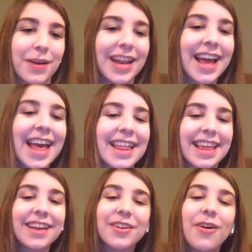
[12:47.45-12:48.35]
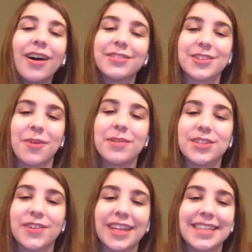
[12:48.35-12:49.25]
But thank you all so
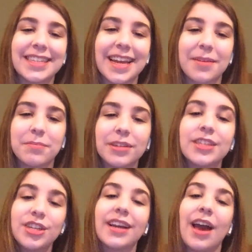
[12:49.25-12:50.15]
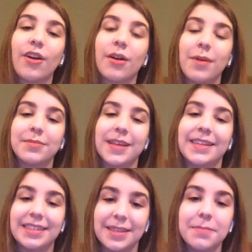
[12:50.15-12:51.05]
much for listening. Please check out our
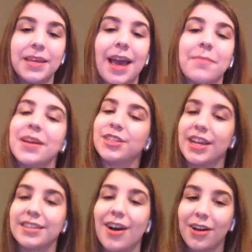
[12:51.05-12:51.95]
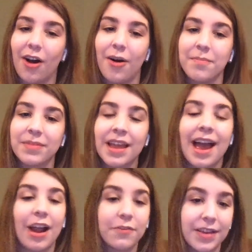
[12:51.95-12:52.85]
website, cpmha.com,
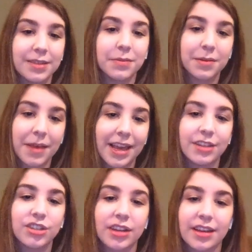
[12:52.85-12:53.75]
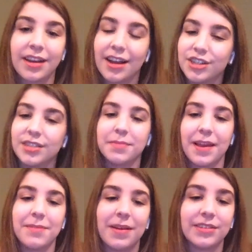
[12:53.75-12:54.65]
our Facebook page, Concussions
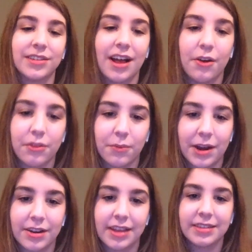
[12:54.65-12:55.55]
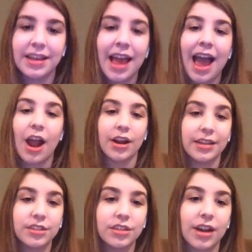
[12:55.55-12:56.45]
Pain Mental Health Awareness, our
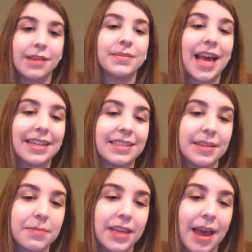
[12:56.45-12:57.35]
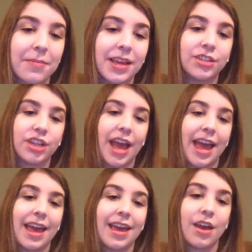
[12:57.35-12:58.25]
Instagrams at
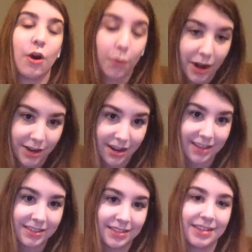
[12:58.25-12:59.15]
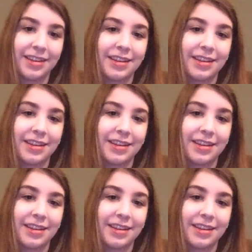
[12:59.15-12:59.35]
CPMHA Awareness.